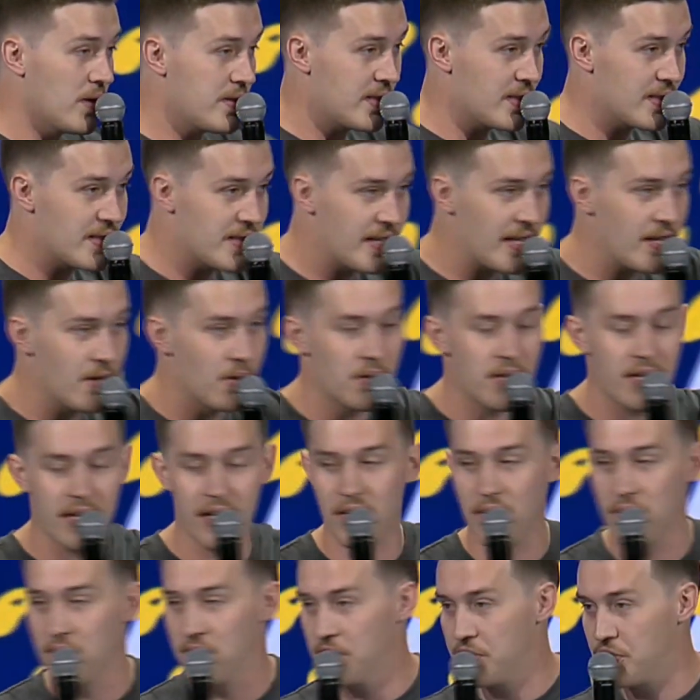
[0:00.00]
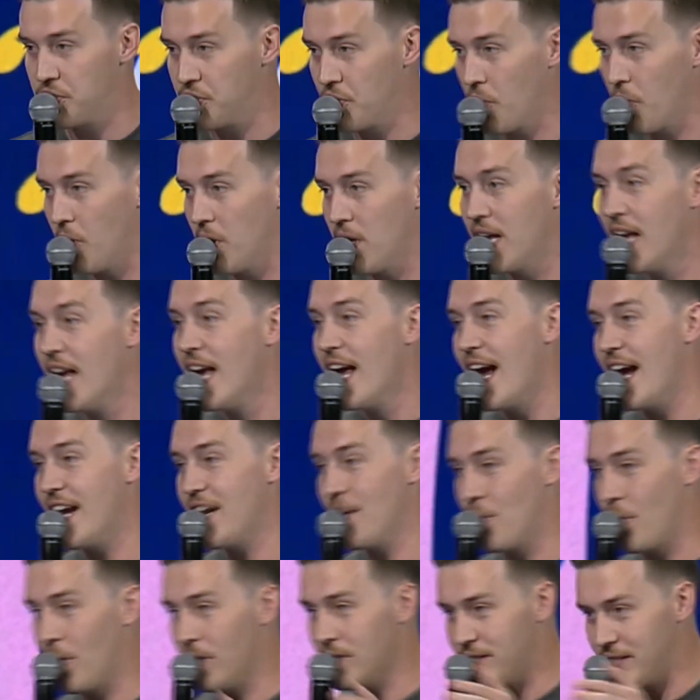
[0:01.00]
to steal, kill, and destroy, and
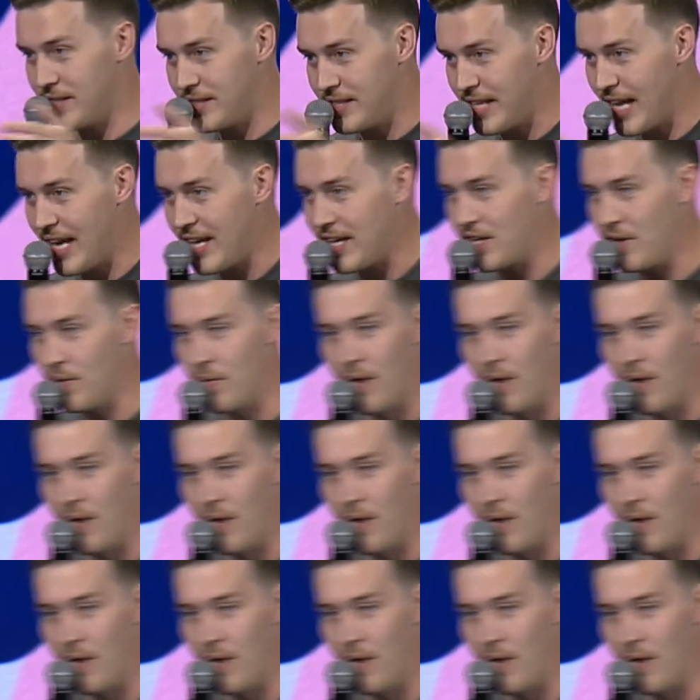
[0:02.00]
he wants to take you